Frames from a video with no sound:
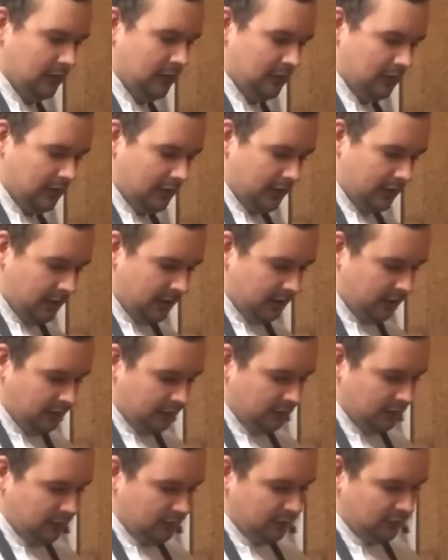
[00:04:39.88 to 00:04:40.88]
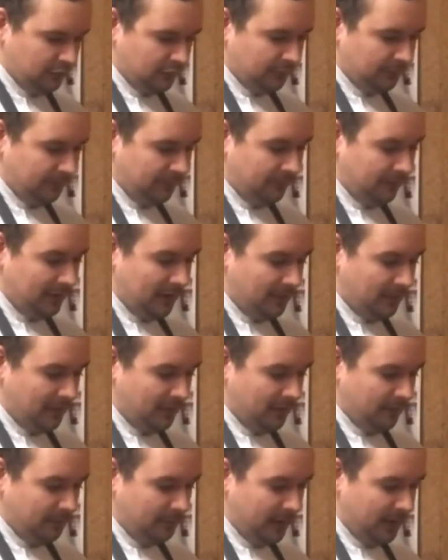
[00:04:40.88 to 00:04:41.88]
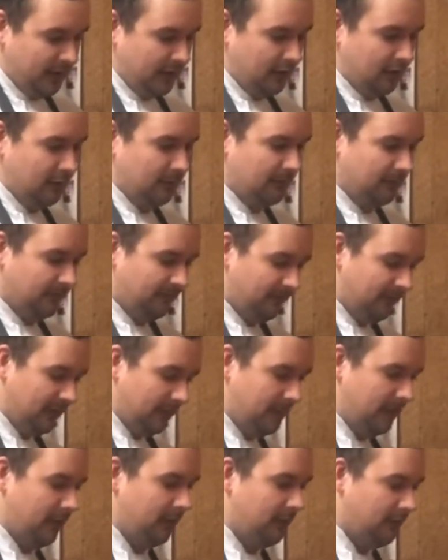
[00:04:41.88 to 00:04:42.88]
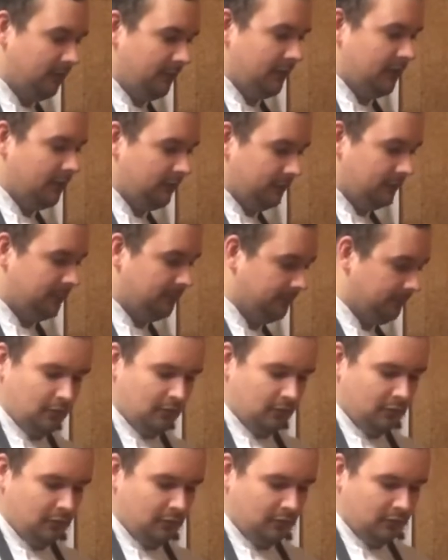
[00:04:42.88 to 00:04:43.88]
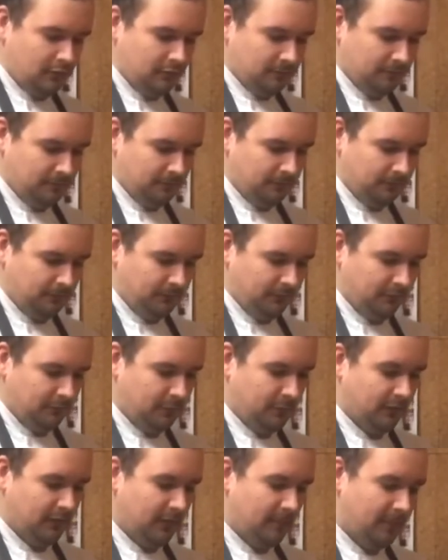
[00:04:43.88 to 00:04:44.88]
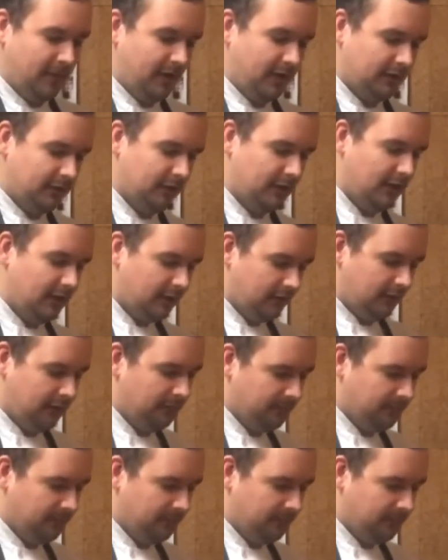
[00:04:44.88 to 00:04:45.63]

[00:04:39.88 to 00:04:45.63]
and just flip it, pick it up and flip it over, or put that back a sec.